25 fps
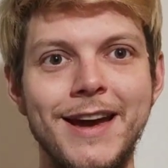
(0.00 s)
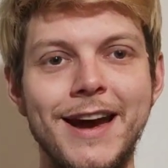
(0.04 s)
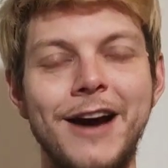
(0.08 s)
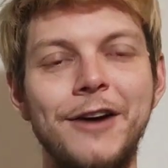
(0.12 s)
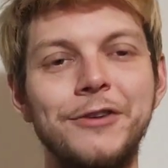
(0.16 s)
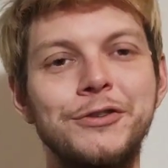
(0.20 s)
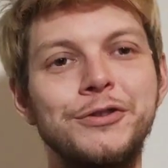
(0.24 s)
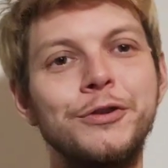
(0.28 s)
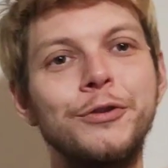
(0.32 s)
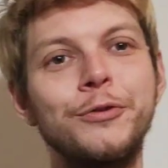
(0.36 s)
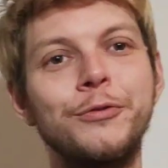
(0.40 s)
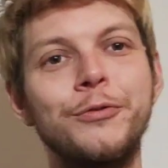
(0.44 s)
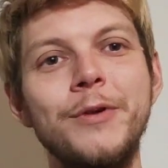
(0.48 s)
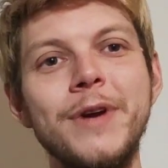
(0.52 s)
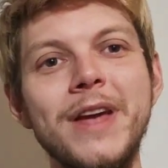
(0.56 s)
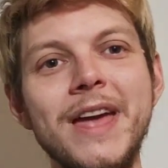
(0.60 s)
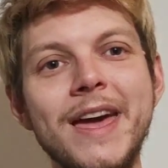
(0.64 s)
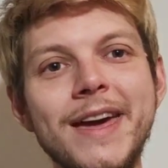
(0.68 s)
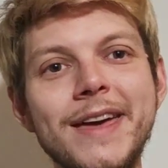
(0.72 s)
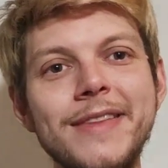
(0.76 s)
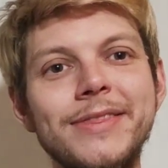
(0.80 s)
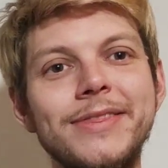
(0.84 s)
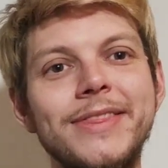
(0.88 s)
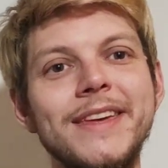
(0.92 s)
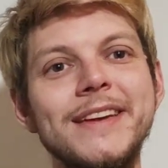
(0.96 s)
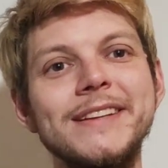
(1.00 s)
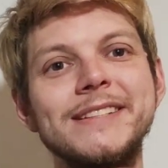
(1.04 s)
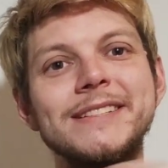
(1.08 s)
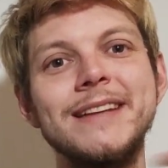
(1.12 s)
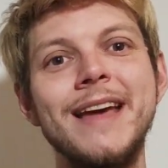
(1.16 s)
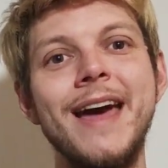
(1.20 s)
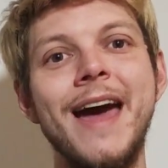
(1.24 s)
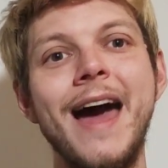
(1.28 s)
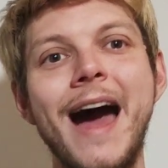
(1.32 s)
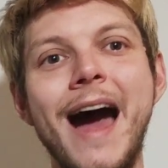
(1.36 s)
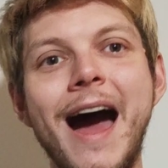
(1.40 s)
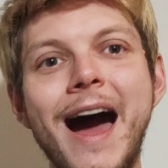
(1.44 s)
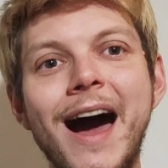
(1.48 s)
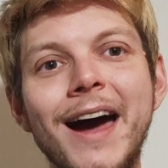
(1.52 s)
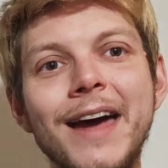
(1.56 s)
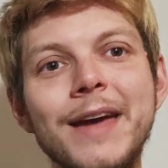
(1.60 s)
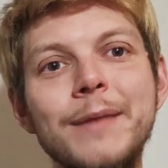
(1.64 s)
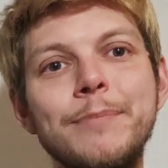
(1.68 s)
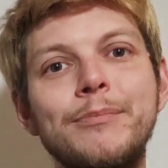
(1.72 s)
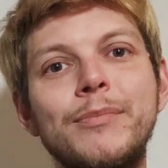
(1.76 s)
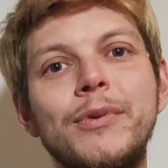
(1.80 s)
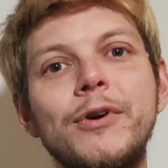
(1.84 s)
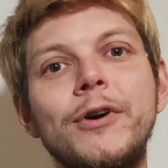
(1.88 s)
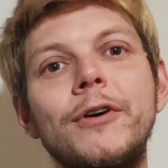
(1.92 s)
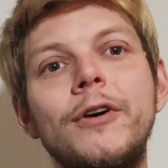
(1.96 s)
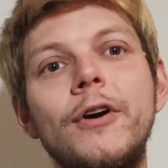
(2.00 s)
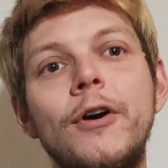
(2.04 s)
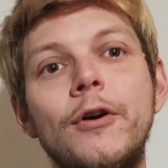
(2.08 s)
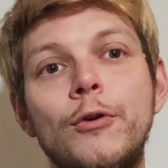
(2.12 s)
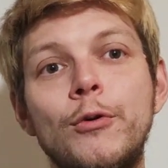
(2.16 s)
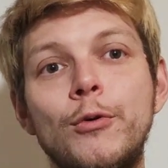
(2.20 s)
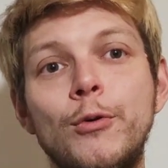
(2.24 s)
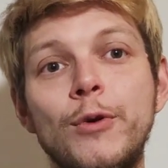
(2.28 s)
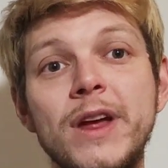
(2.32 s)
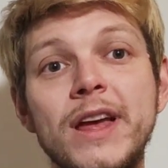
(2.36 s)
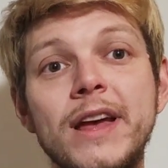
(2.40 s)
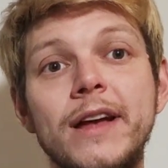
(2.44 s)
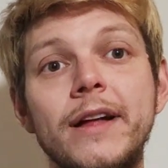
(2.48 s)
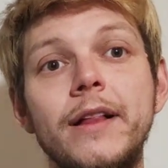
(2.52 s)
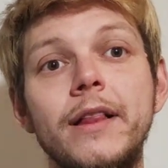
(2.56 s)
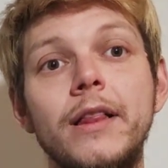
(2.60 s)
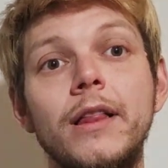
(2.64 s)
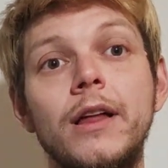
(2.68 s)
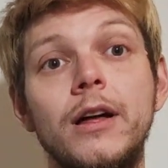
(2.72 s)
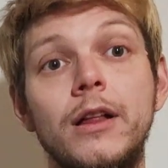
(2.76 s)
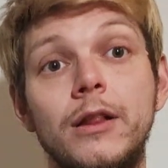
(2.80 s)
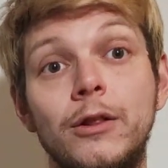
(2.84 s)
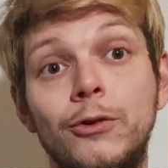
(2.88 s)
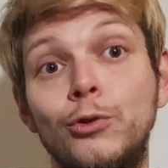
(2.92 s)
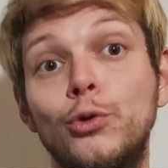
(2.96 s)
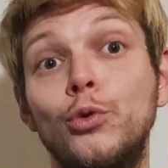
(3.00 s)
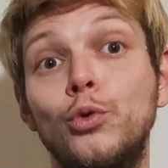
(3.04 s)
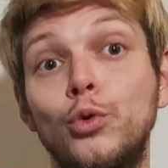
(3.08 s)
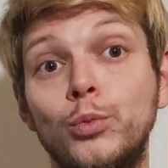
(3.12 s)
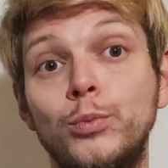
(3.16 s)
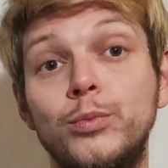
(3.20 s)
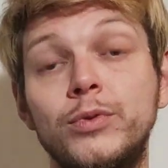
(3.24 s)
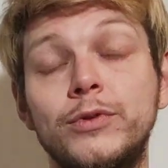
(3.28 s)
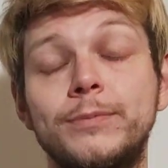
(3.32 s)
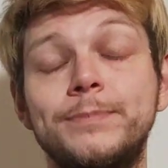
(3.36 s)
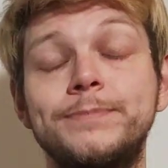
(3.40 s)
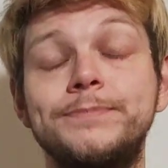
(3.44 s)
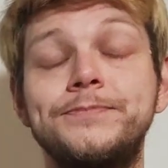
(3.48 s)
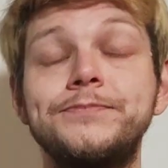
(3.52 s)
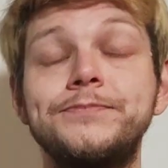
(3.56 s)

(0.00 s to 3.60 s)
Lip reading: How to create this hyper-real loop.